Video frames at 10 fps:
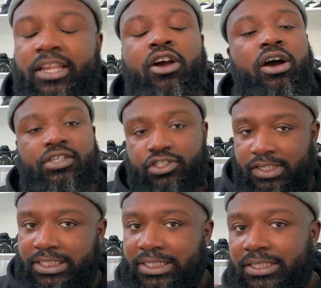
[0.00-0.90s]
Can't
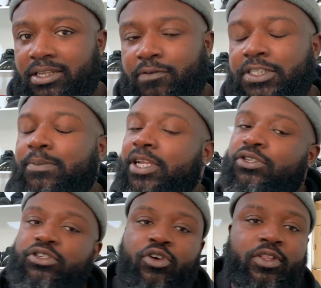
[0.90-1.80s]
stress this enough. Just make
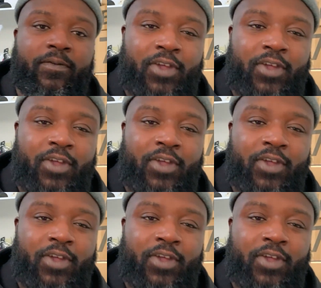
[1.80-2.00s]
sure you got